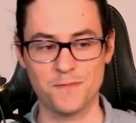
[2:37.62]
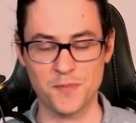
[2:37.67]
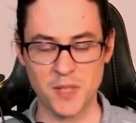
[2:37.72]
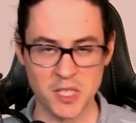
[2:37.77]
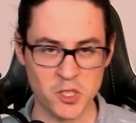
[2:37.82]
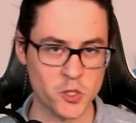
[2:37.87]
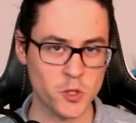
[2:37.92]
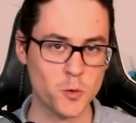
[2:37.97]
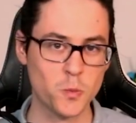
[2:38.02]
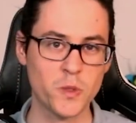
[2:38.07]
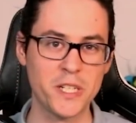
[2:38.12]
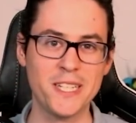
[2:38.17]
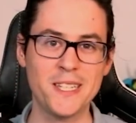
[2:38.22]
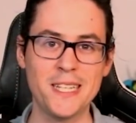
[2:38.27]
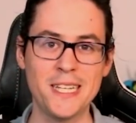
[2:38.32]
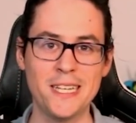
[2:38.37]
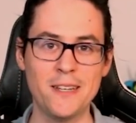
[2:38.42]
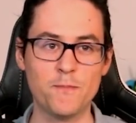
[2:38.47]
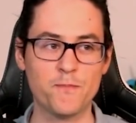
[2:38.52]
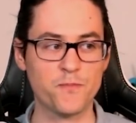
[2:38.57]
I should
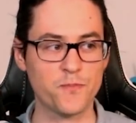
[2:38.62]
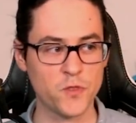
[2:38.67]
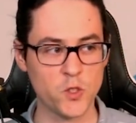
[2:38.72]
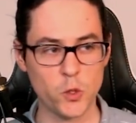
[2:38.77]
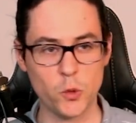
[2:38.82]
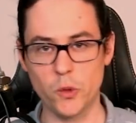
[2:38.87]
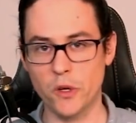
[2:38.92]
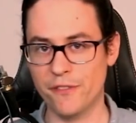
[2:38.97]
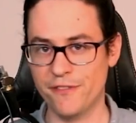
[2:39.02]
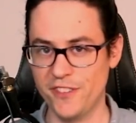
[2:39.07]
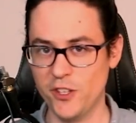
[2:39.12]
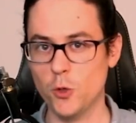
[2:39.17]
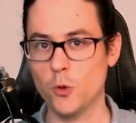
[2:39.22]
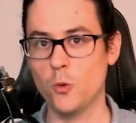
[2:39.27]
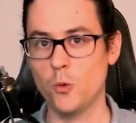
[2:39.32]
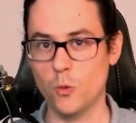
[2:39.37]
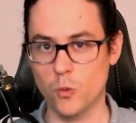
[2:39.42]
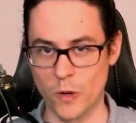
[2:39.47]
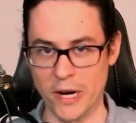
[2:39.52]
really do a few